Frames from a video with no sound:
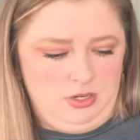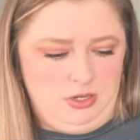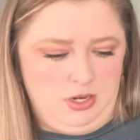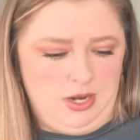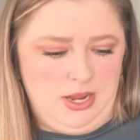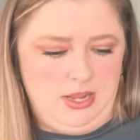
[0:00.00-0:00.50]
All
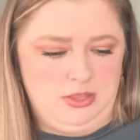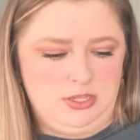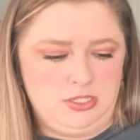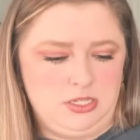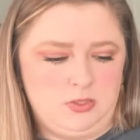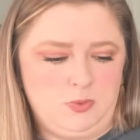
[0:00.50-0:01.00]
right,
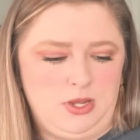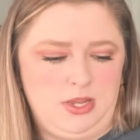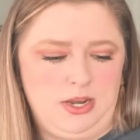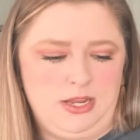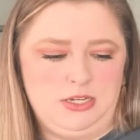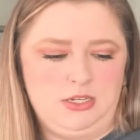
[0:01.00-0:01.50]
this is one
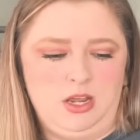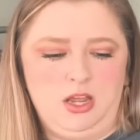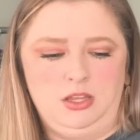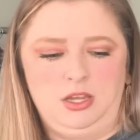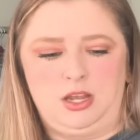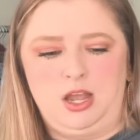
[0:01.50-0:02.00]
I did
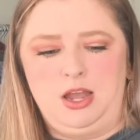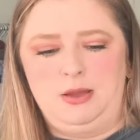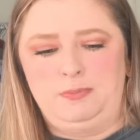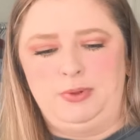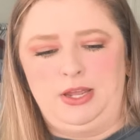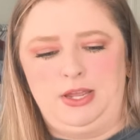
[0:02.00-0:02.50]
not look
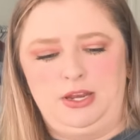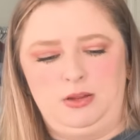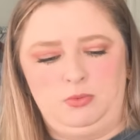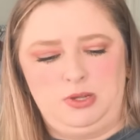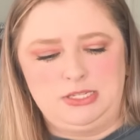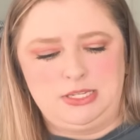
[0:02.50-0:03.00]
up, but it
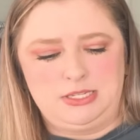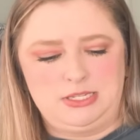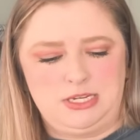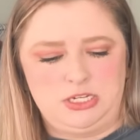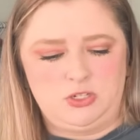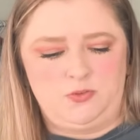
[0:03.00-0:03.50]
was a
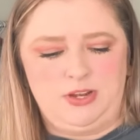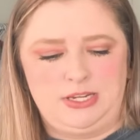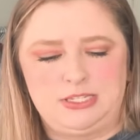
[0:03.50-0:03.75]
Stitch Fix